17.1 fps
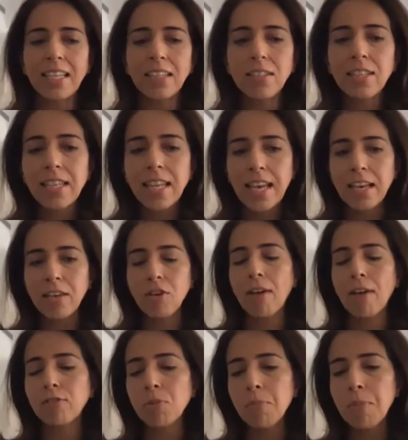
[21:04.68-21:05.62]
the day, you
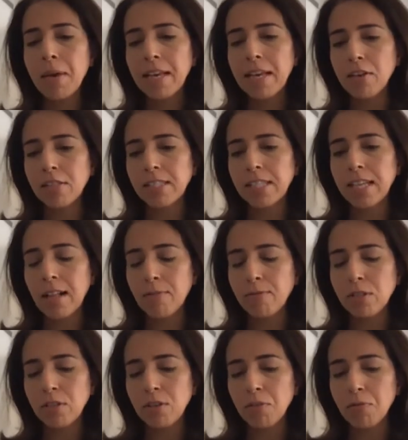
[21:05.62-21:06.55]
have to make yourself
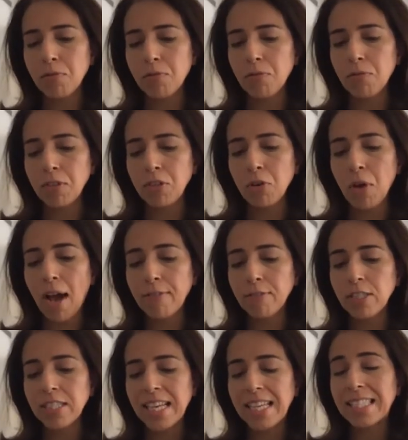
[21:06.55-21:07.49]
you have
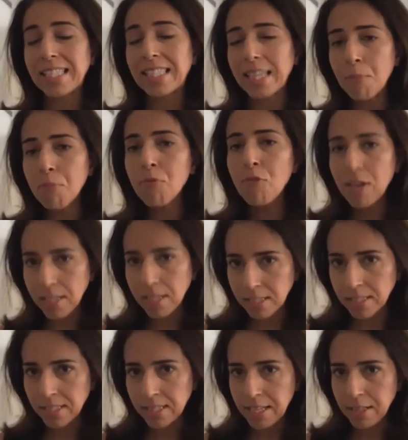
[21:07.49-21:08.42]
to take some
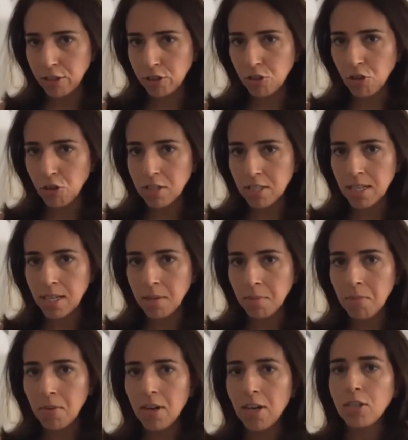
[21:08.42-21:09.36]
risks in the short
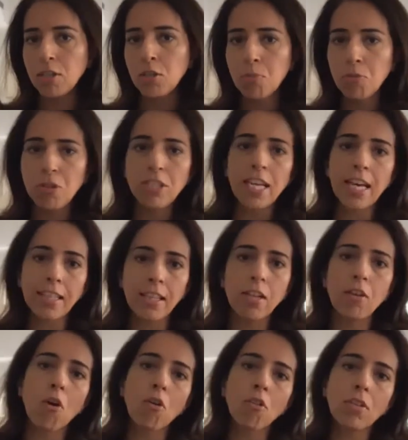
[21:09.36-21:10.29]
term to protect the
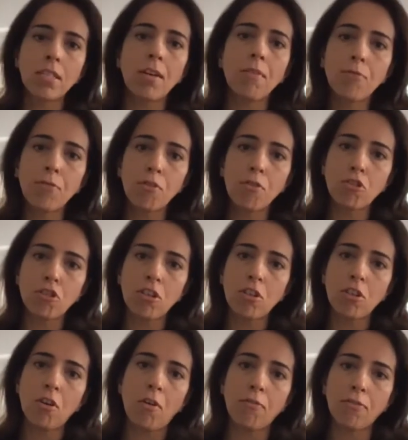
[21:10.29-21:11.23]
long-term
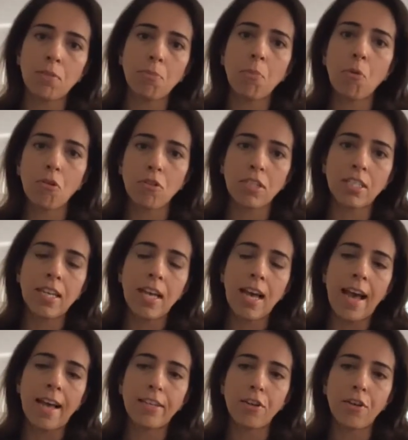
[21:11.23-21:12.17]
future of sport
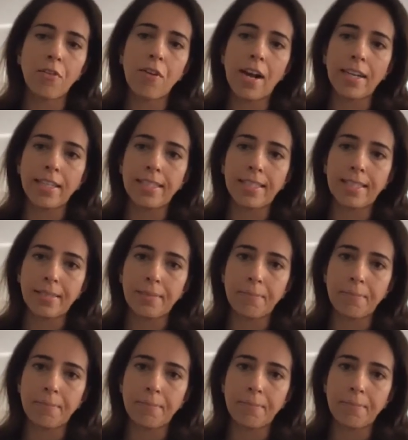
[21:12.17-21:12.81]
and your rights.